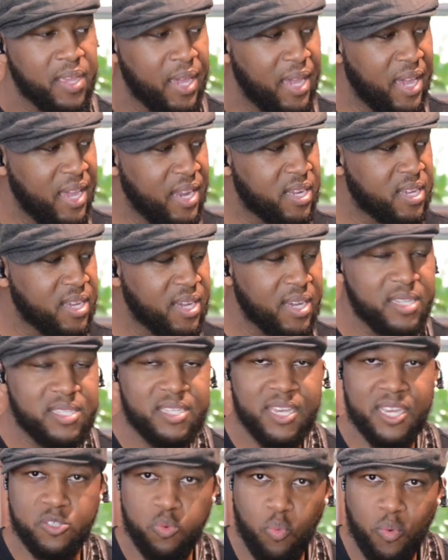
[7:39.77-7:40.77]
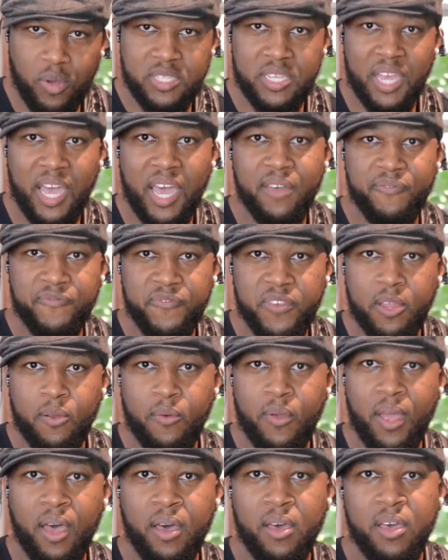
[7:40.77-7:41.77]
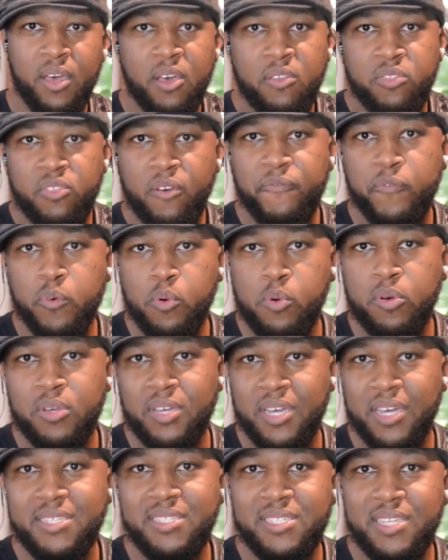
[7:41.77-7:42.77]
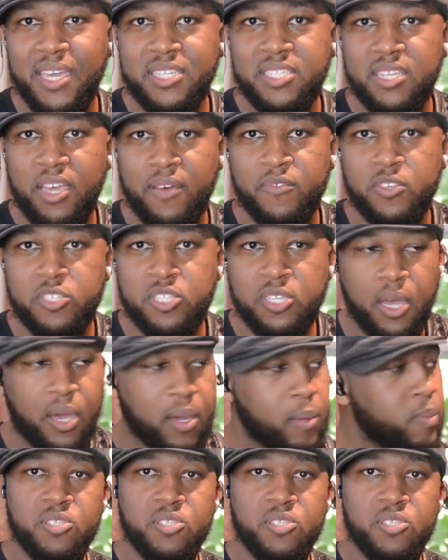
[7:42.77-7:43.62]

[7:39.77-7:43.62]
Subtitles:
in context once I figure out the full context of the song.